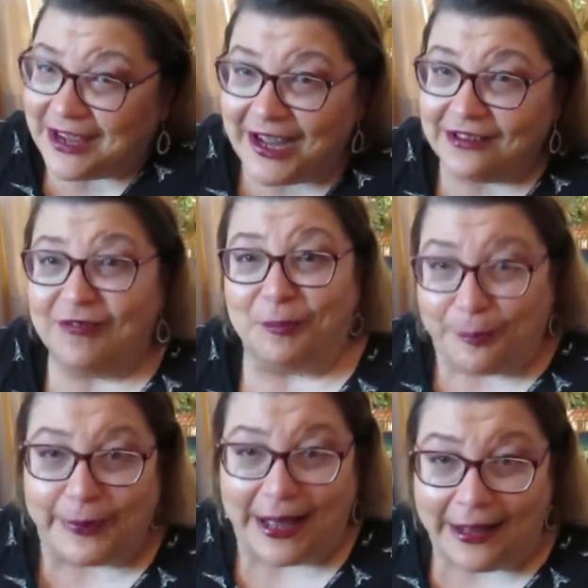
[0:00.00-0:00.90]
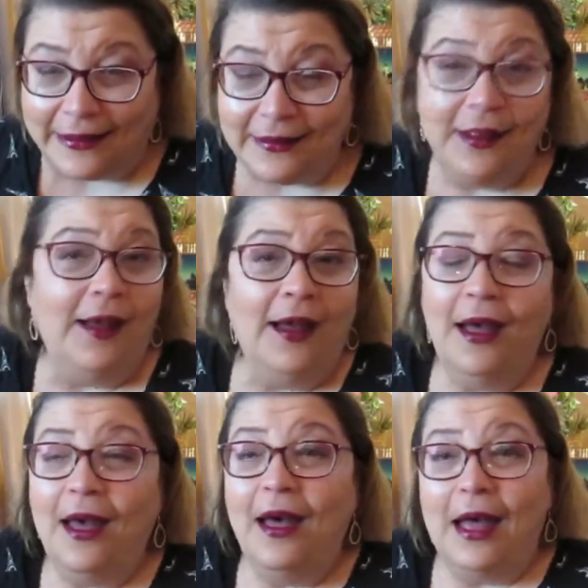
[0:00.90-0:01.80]
kind of bun,
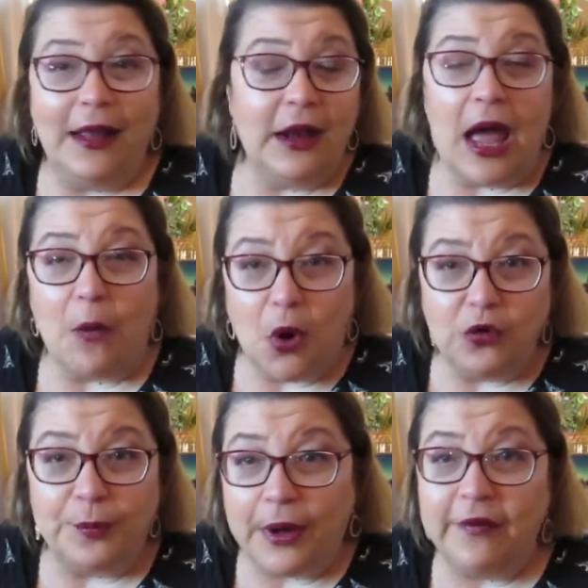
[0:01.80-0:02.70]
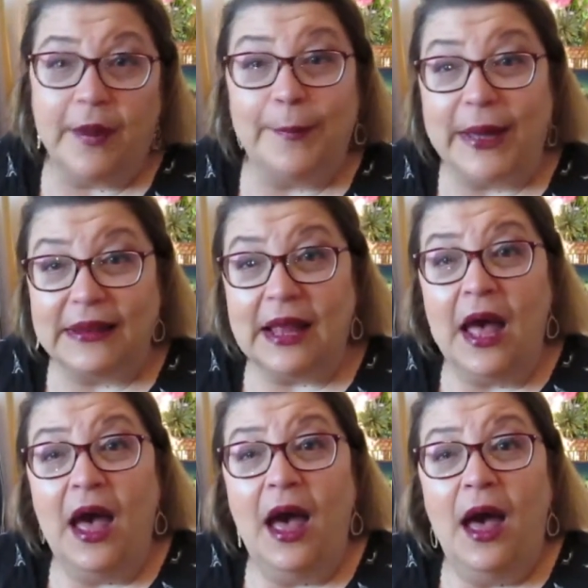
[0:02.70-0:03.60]
and I won't bother, but
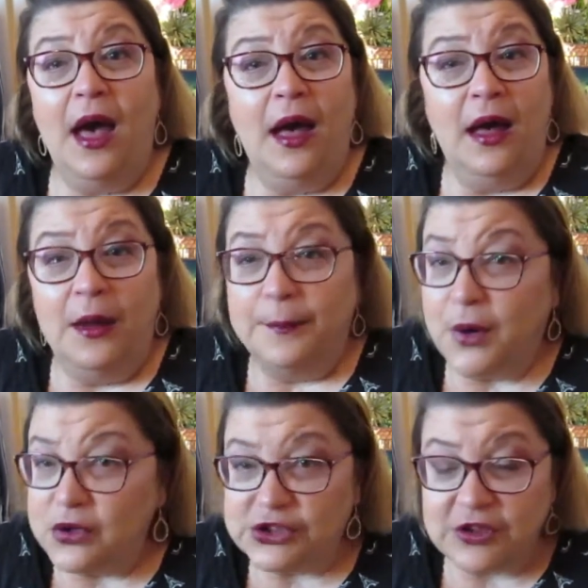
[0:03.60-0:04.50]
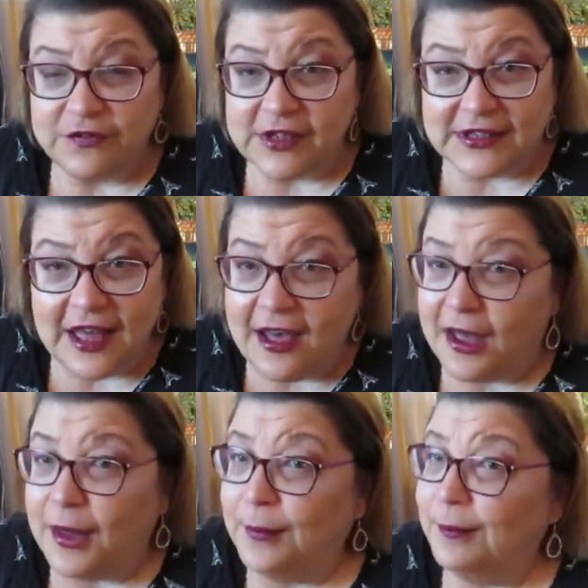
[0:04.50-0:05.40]
most of the
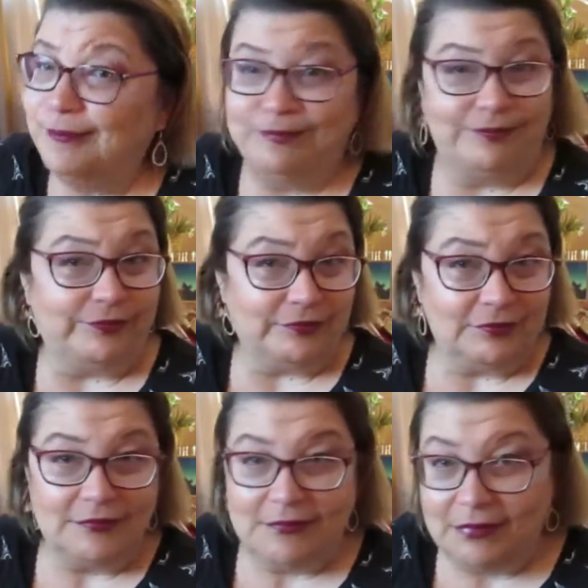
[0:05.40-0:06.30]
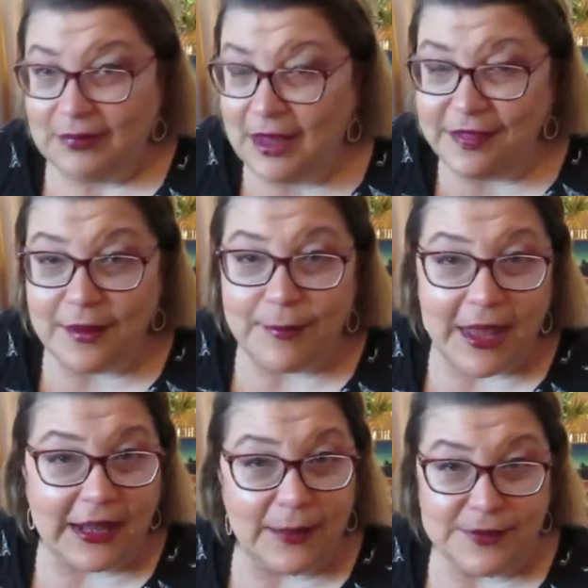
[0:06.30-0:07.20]
time the
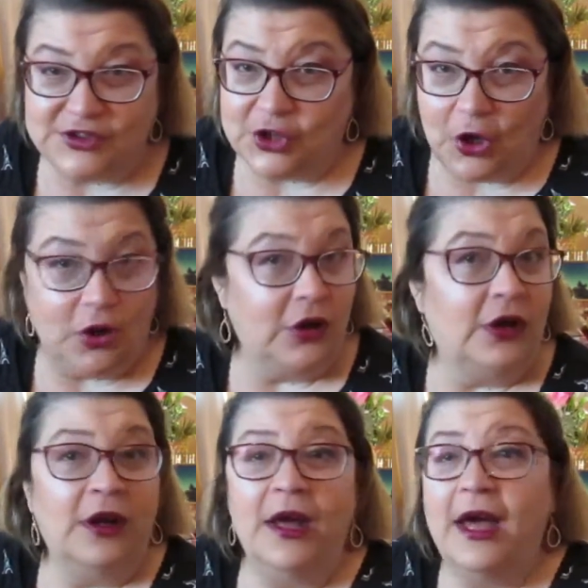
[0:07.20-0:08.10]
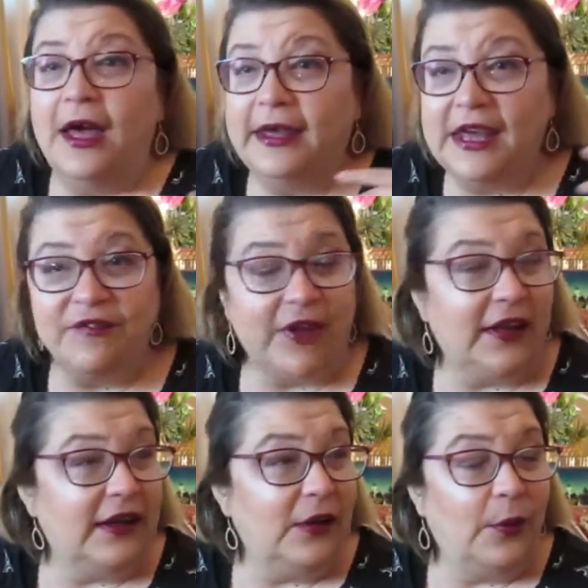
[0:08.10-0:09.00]
makeup is on,
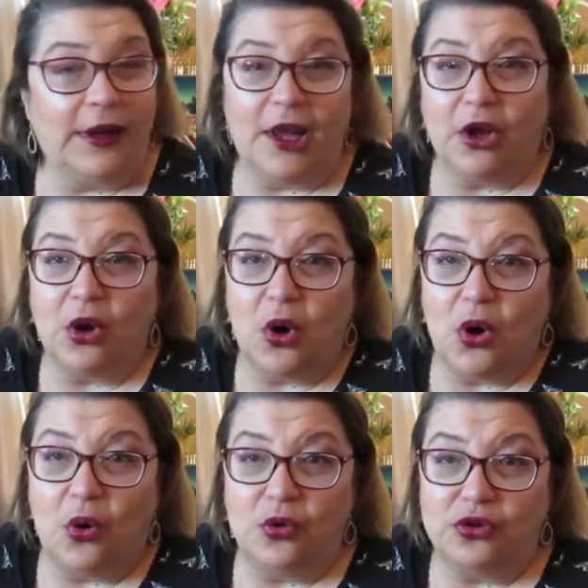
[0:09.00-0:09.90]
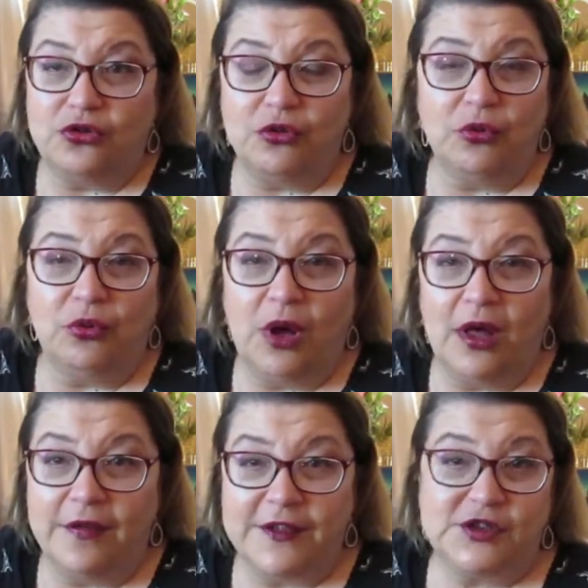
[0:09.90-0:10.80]
even when I go to
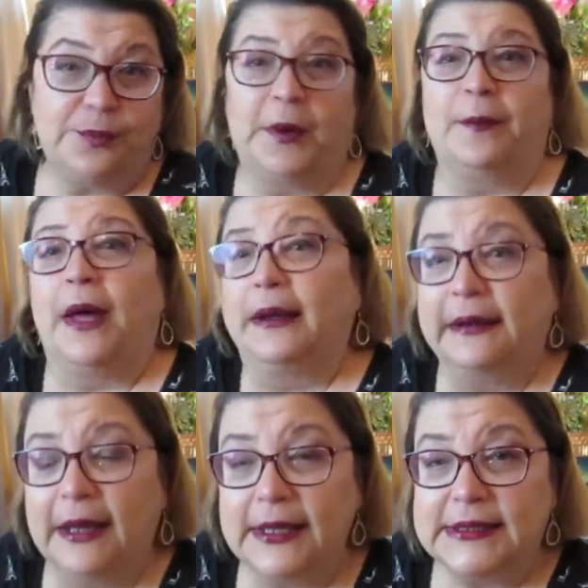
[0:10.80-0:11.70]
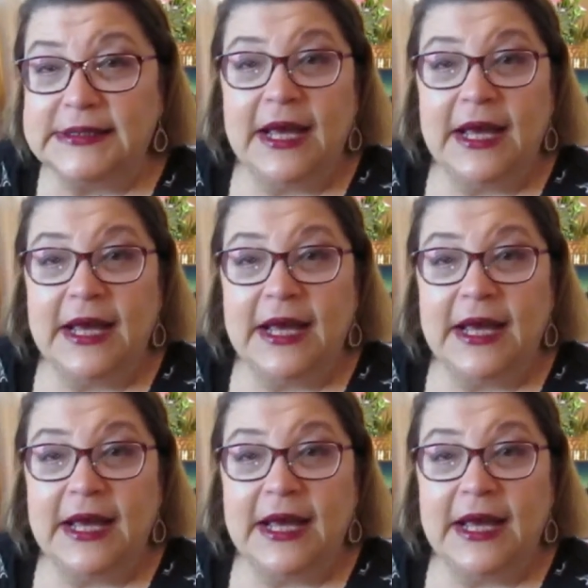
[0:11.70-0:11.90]
the supermarket,